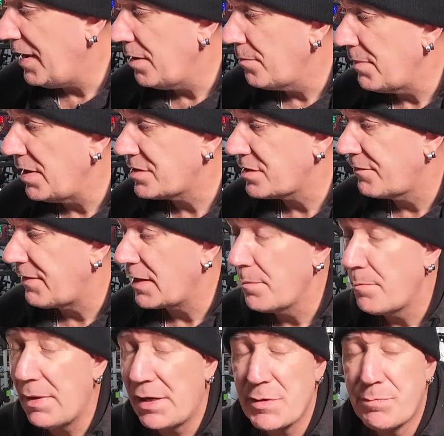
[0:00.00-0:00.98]
and miss, I think the
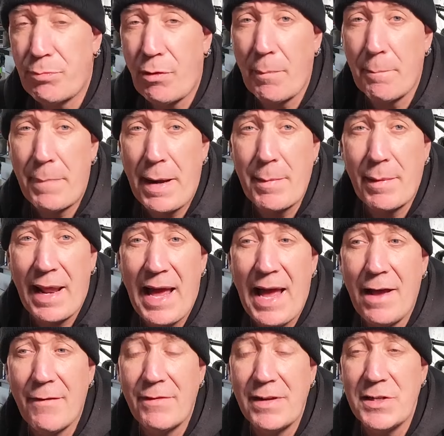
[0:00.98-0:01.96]
biggest problem people
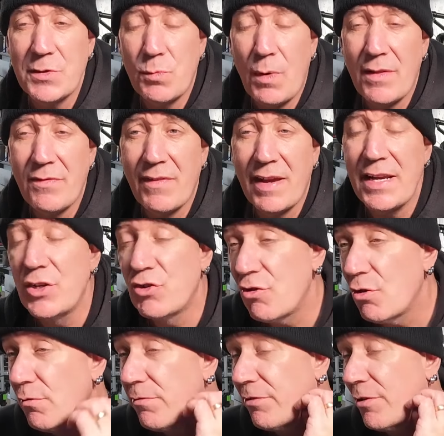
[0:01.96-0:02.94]
have is when they
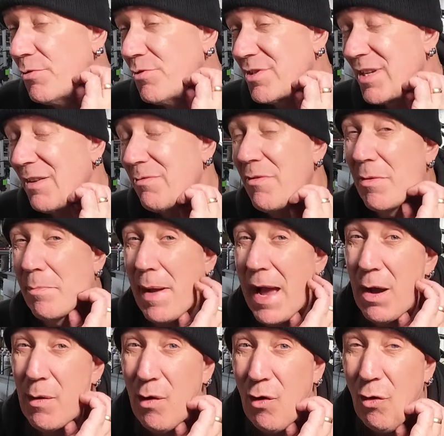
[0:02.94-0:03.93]
drill through stuff with the
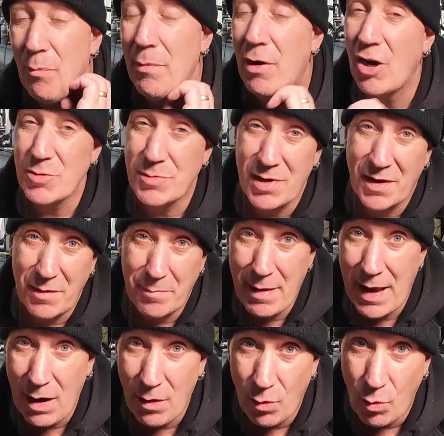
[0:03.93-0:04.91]
power on, but I should turn
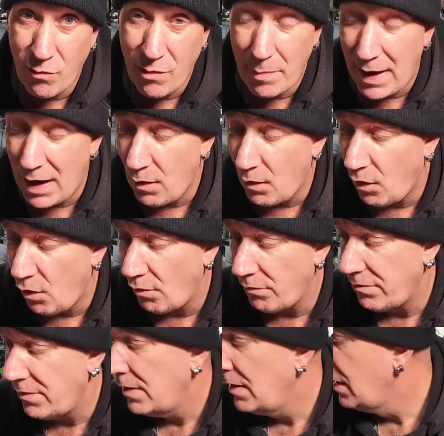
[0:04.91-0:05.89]
all the power
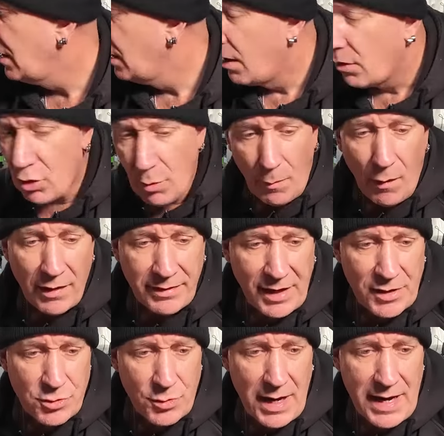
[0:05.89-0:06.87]
off. Got my
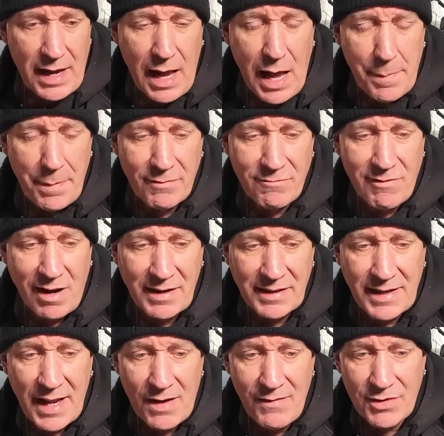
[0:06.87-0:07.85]
diesel heater up and
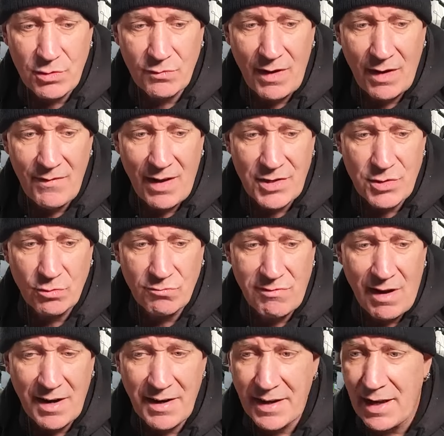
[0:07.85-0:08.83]
running now. That's all
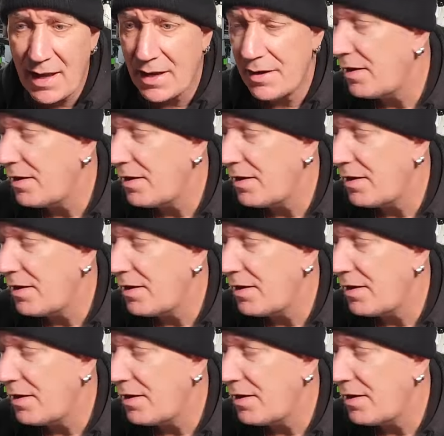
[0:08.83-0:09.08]
running, and